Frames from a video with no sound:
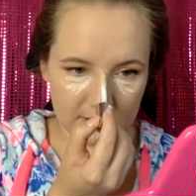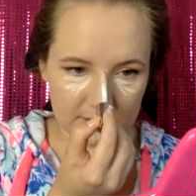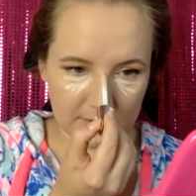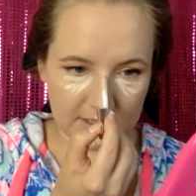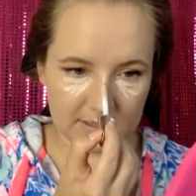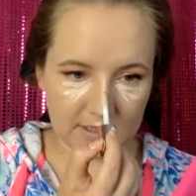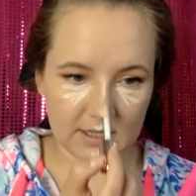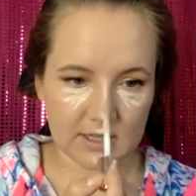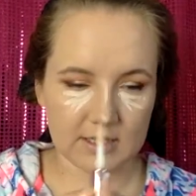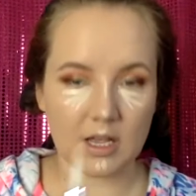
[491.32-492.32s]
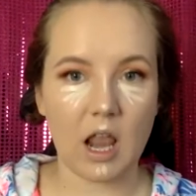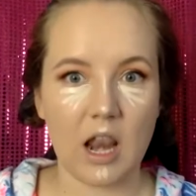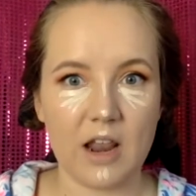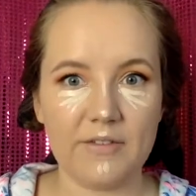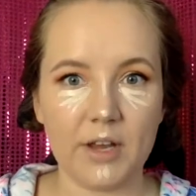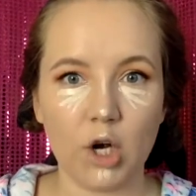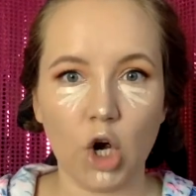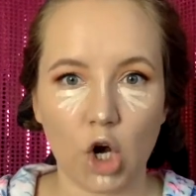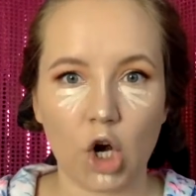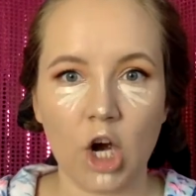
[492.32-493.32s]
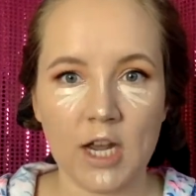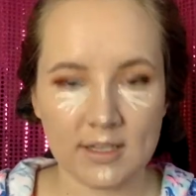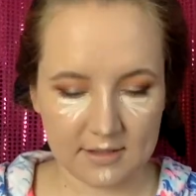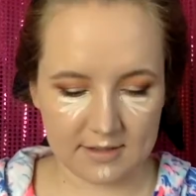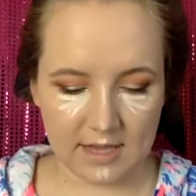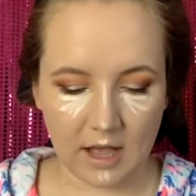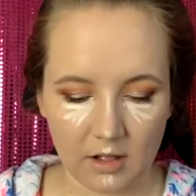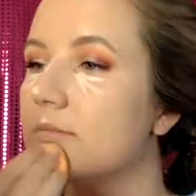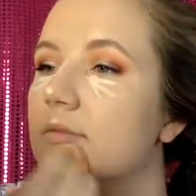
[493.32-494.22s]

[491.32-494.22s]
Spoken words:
My skin is living herself.